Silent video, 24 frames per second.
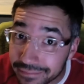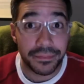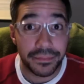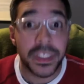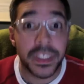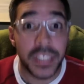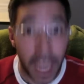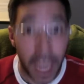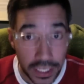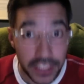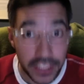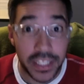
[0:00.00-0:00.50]

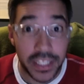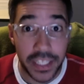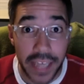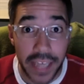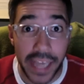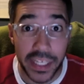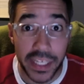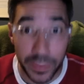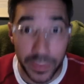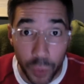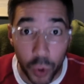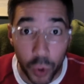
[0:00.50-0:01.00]
Cut to the
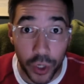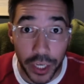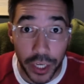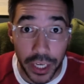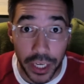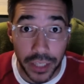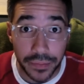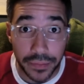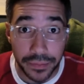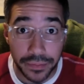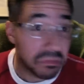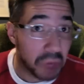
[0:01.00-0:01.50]
next morning.
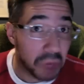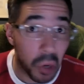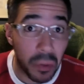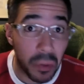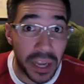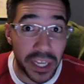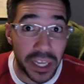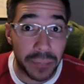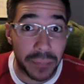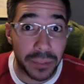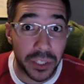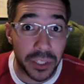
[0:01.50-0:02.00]

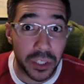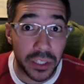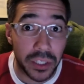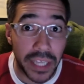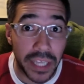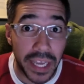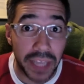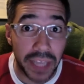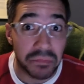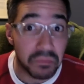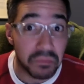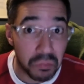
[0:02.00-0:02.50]
Wake up a little
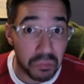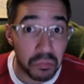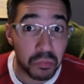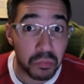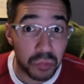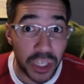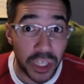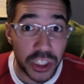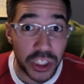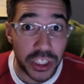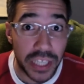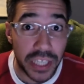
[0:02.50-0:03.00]
late,
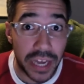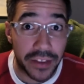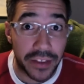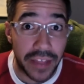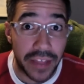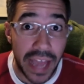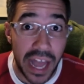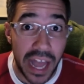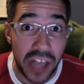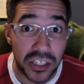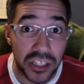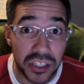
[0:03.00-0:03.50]
rushing out of the
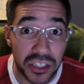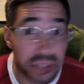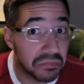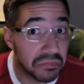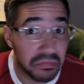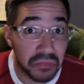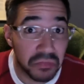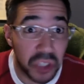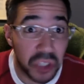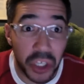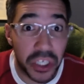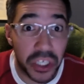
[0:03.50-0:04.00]
house.
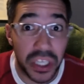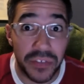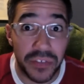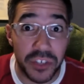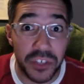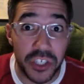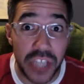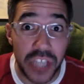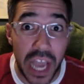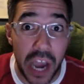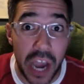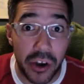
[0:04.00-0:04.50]
Couldn't even
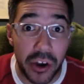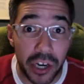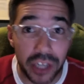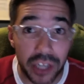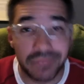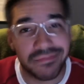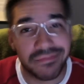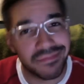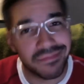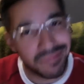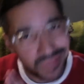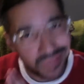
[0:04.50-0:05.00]
shower.